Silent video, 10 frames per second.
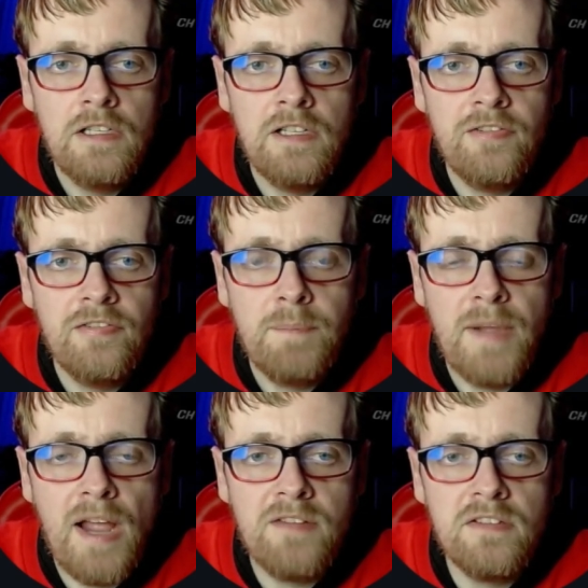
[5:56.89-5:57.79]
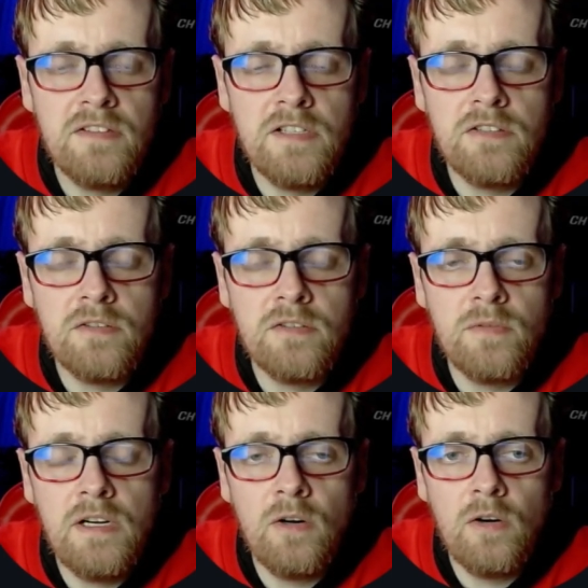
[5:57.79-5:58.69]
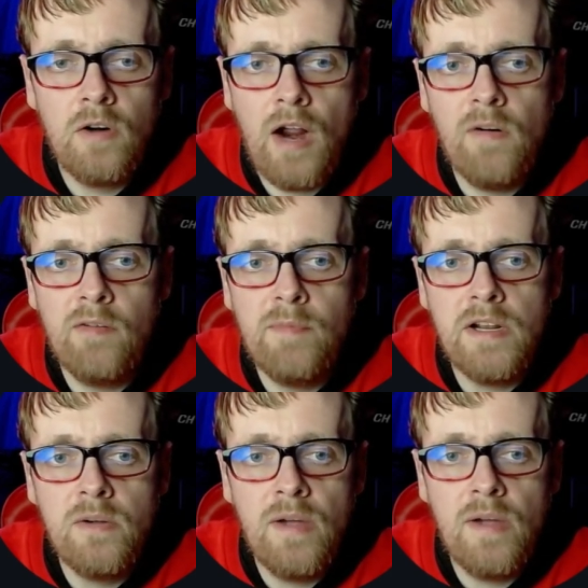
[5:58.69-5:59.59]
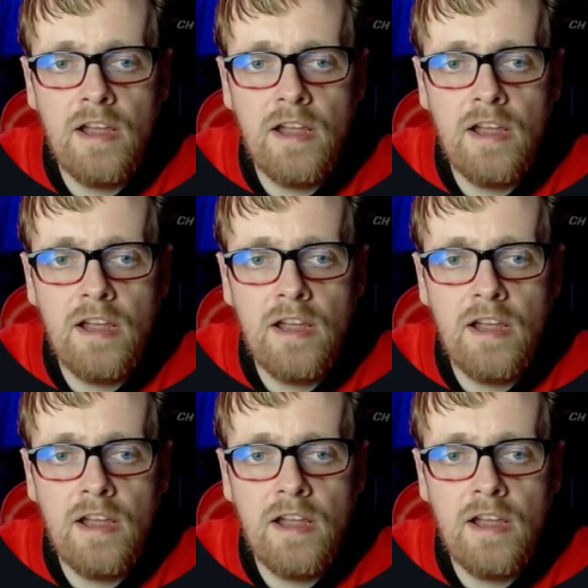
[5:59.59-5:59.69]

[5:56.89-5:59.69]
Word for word: And if it passes these three or however many you